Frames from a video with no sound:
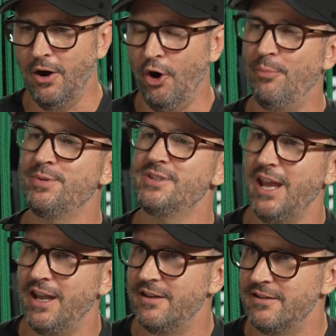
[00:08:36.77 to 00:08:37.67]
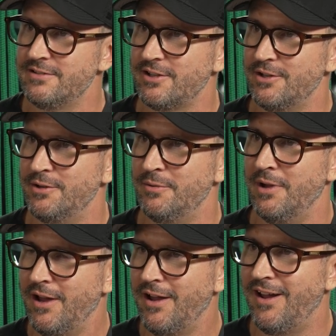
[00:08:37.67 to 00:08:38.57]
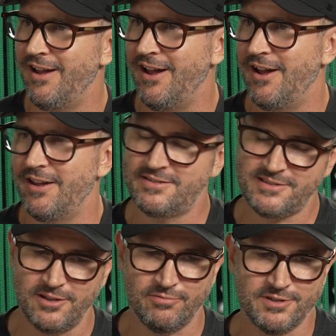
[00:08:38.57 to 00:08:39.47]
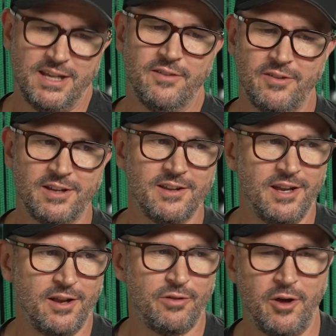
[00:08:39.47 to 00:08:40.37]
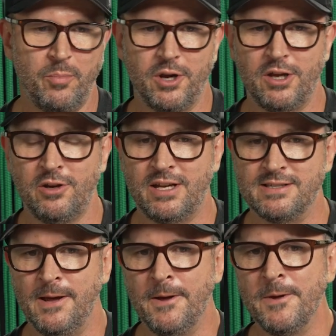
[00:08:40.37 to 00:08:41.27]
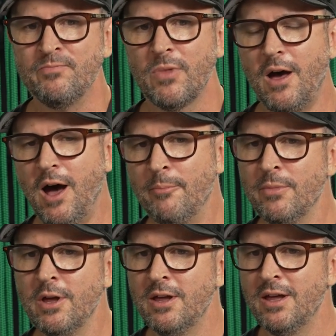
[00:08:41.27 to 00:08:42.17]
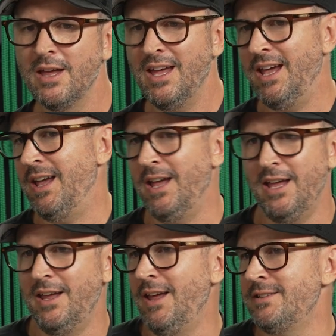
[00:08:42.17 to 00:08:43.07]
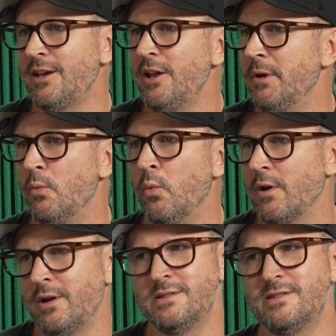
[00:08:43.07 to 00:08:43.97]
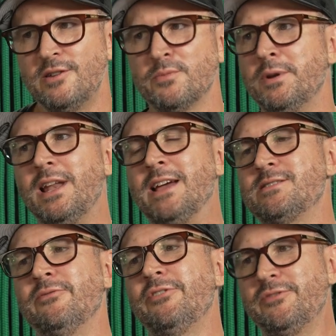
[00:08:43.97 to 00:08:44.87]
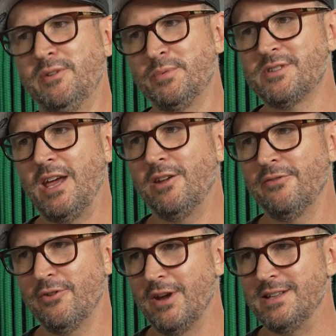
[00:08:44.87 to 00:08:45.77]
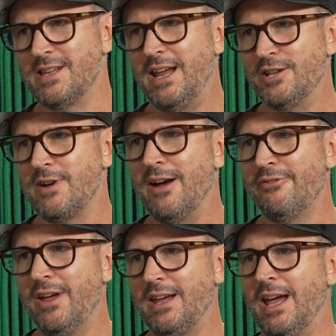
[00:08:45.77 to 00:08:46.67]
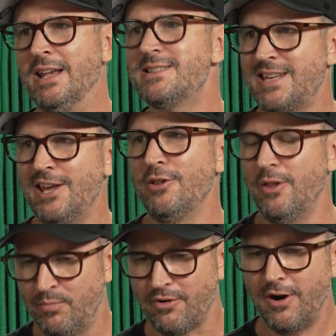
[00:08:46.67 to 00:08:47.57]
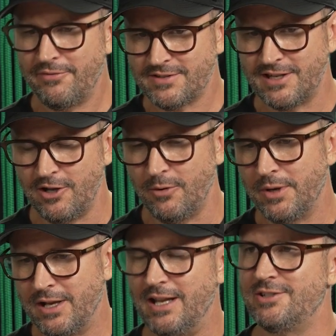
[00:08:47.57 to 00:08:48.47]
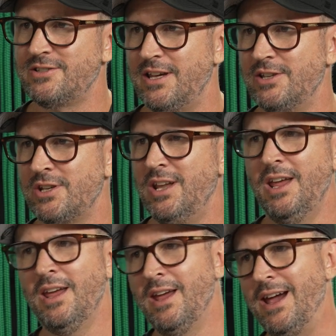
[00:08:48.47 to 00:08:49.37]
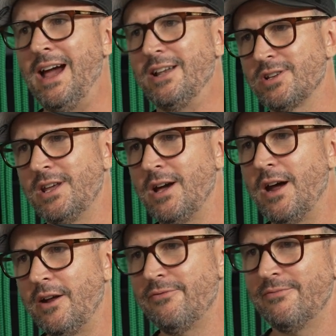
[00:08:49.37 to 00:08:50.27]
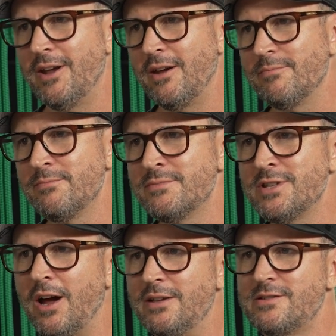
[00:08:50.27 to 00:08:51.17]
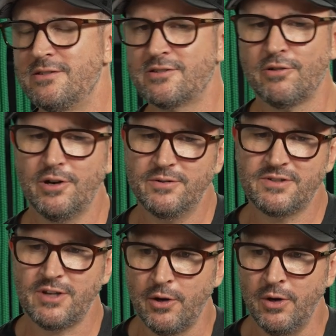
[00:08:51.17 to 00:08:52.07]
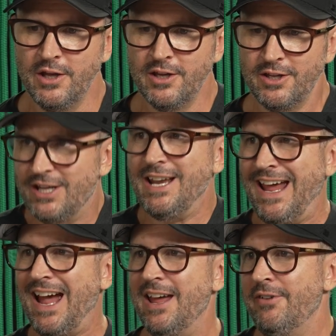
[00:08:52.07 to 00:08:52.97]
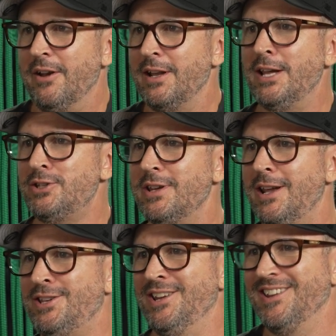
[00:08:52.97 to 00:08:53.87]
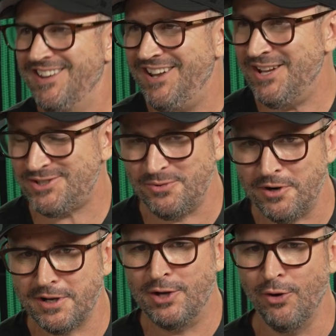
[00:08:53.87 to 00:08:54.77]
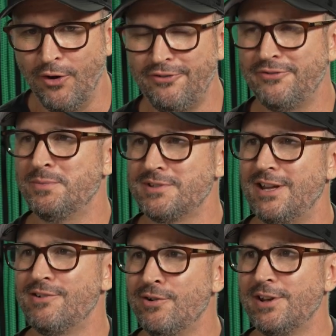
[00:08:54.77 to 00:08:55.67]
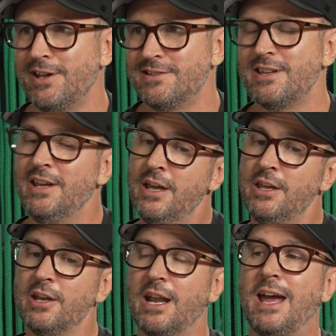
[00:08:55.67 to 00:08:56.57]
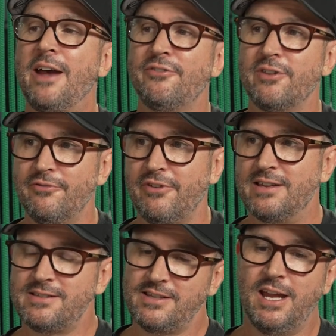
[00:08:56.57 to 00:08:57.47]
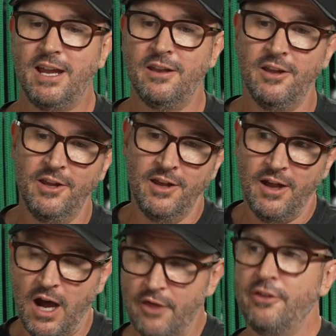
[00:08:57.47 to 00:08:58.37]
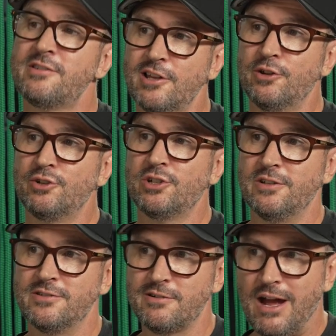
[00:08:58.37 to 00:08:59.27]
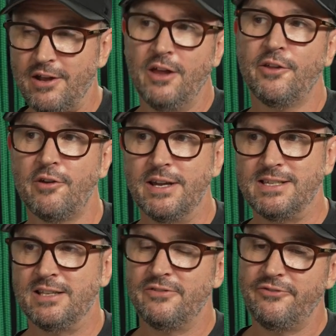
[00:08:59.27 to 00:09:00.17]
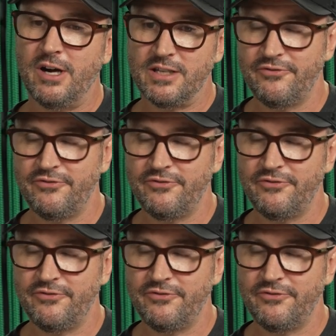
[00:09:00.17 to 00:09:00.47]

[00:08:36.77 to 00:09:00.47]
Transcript: opt in to uh, uh, still receiving you know third party cookies. Um, it's going to be considerably less than 50% of your internet traffic until the privacy lobby and legislation actually kind of you know tightens the screws. So you're going to, you know, unless you, unless you, unless you want to ignore 50% of your audience, you're going to have to invest in other solutions around other identifiers,